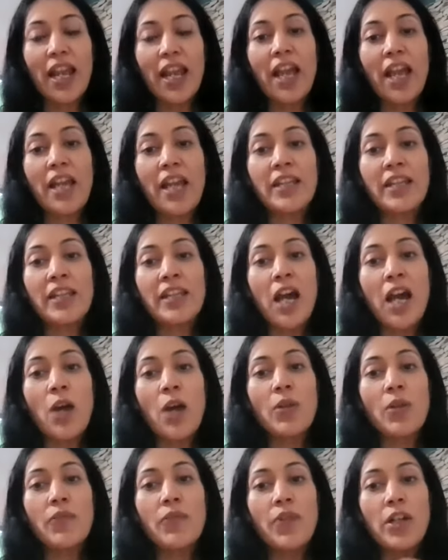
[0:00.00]
And
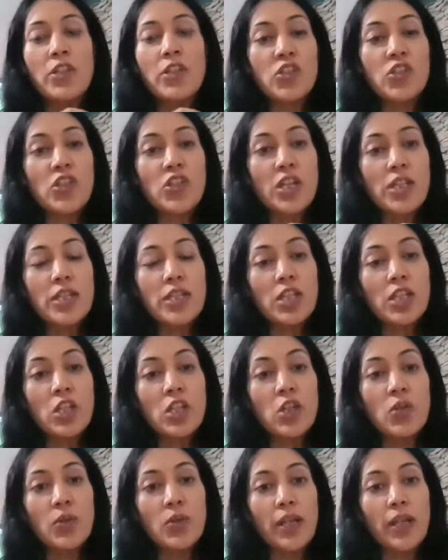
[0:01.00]
now, if I just
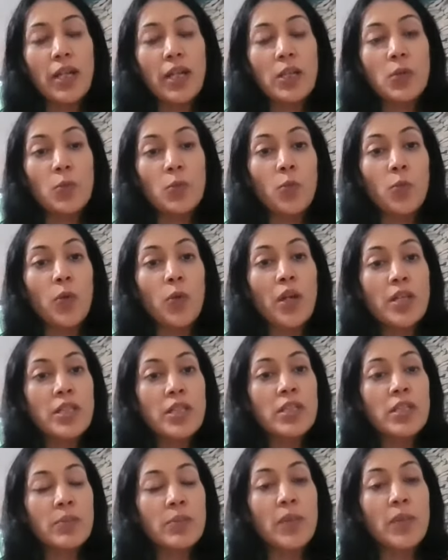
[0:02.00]
look at
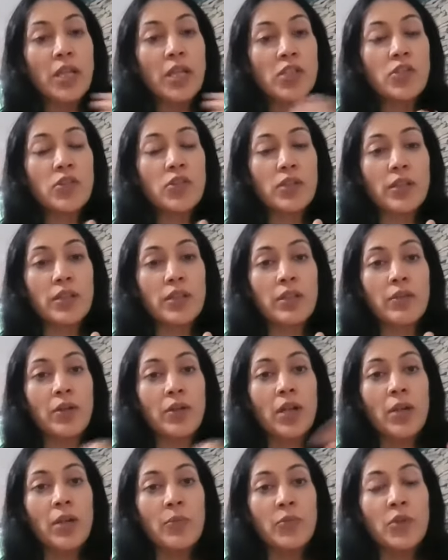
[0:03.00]
one dimension,
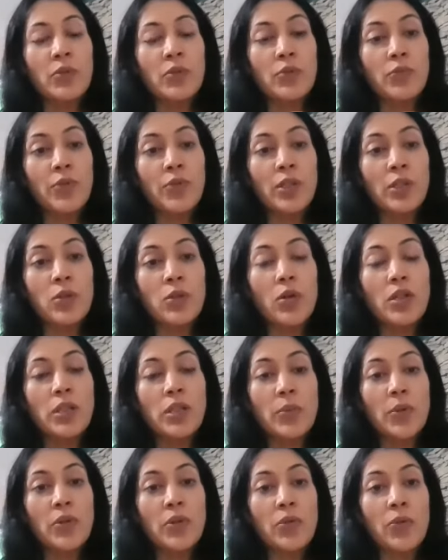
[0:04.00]
we
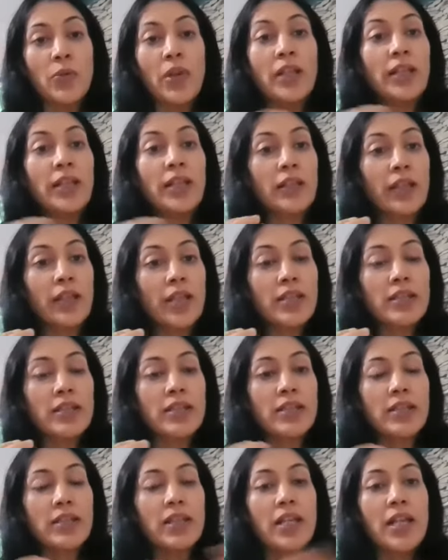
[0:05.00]
talked about writing
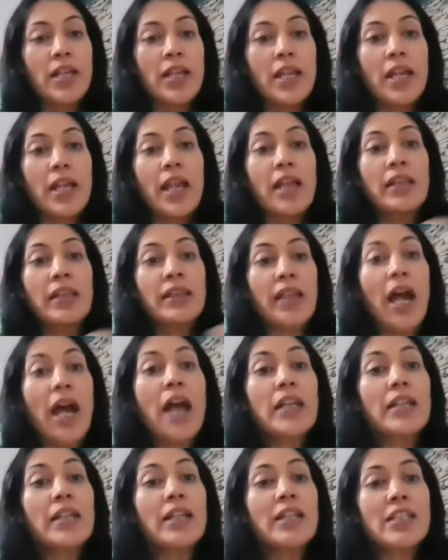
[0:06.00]
lessons, and
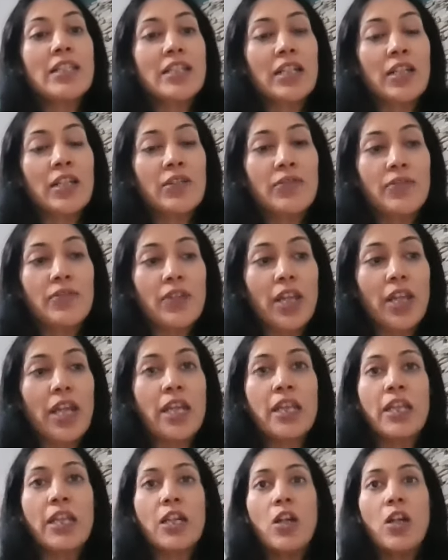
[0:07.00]
that in itself,
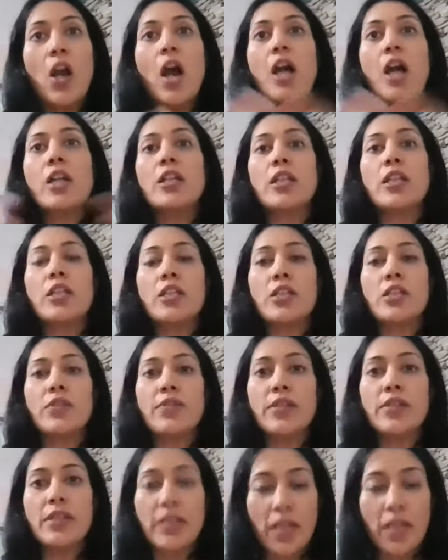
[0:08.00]
in the context
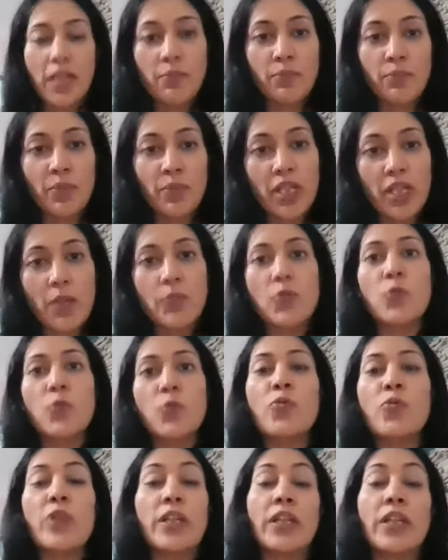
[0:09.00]
of STEM, becomes
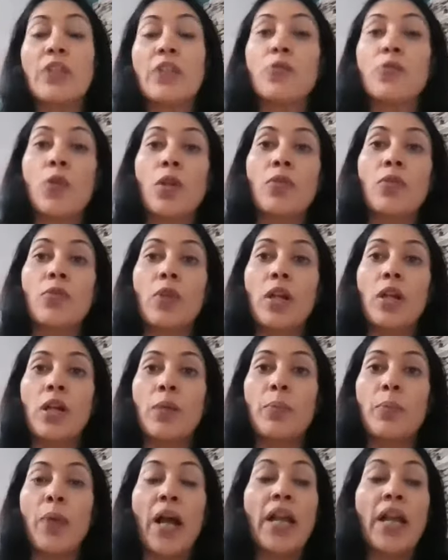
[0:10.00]
very involved
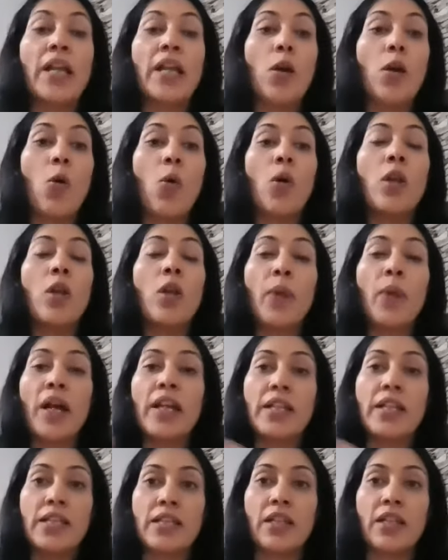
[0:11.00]
by
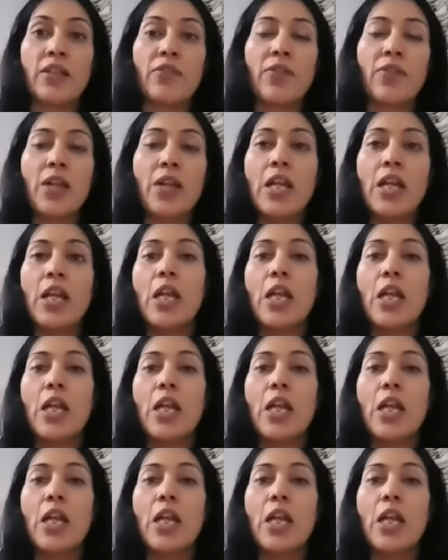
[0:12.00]
itself,